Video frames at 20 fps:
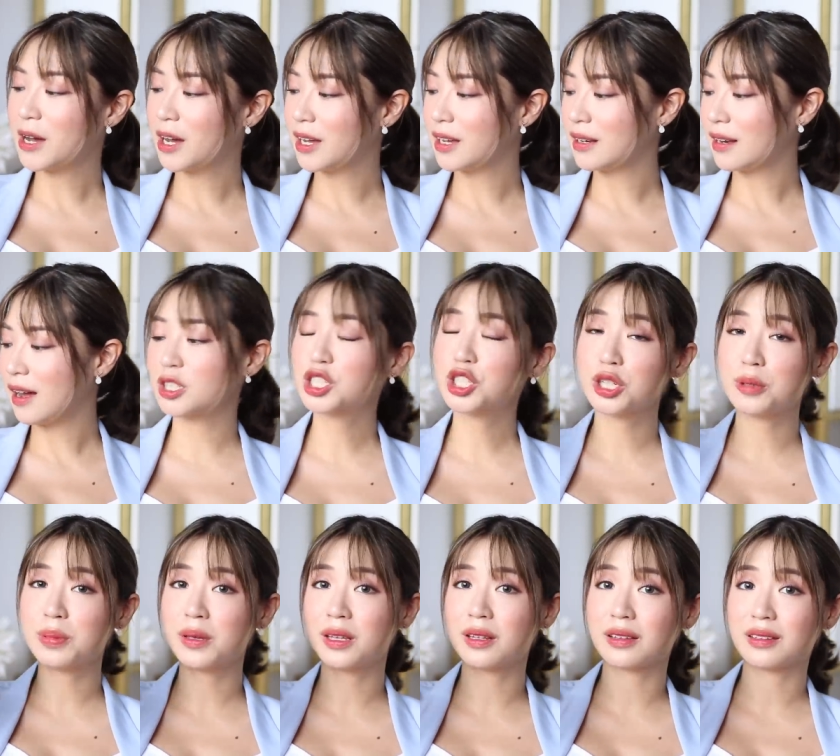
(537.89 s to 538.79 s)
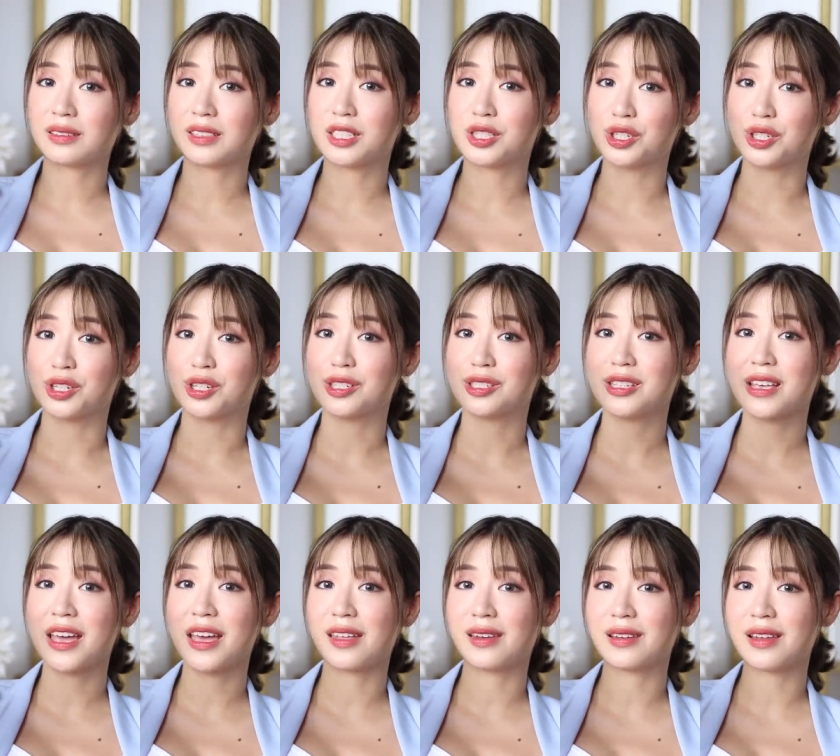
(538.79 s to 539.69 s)
but this should be in the
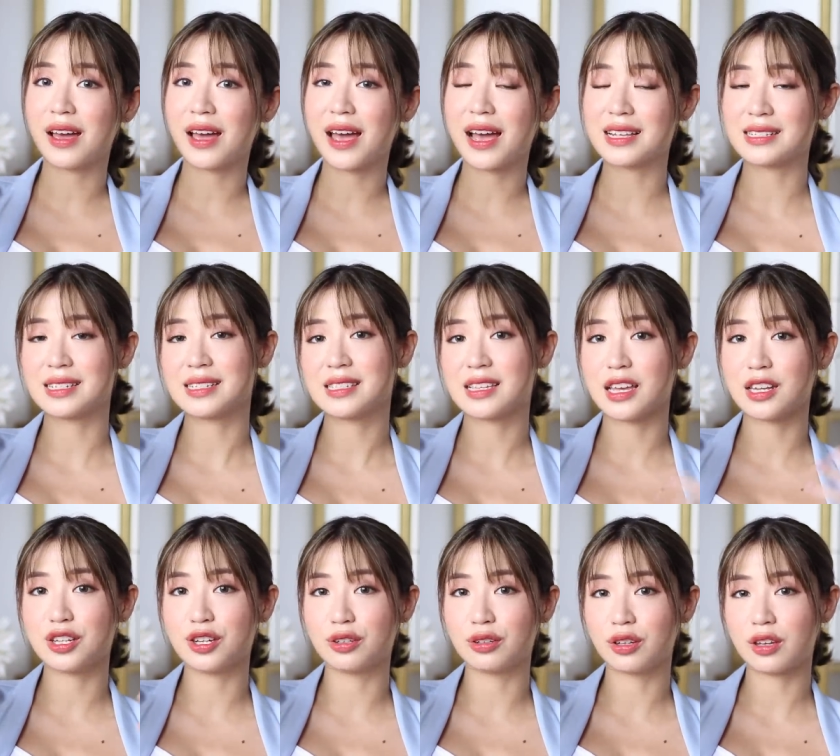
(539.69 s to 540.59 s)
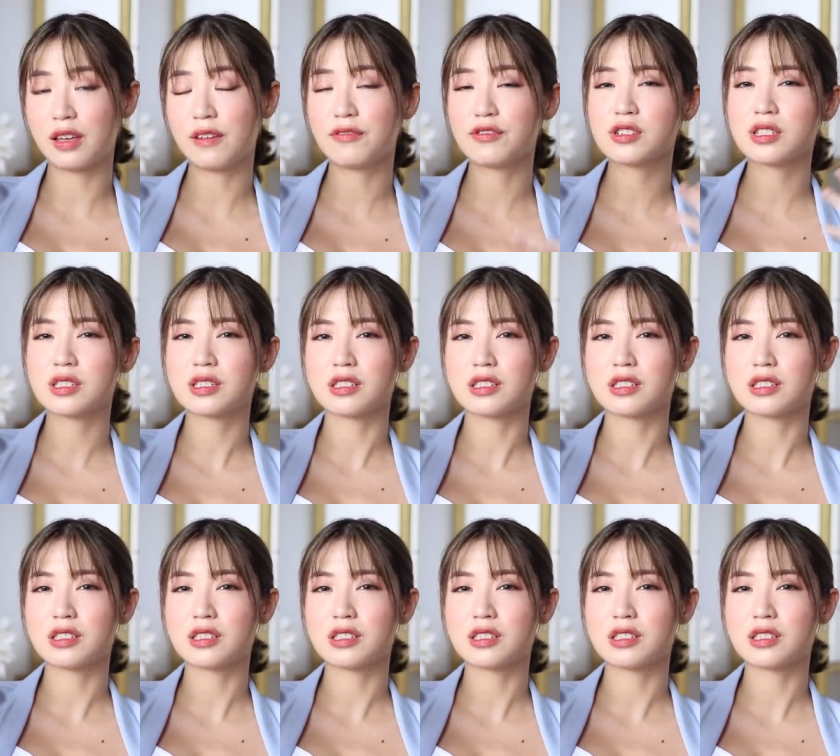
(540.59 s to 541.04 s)
cleansers. And as I said, you're looking for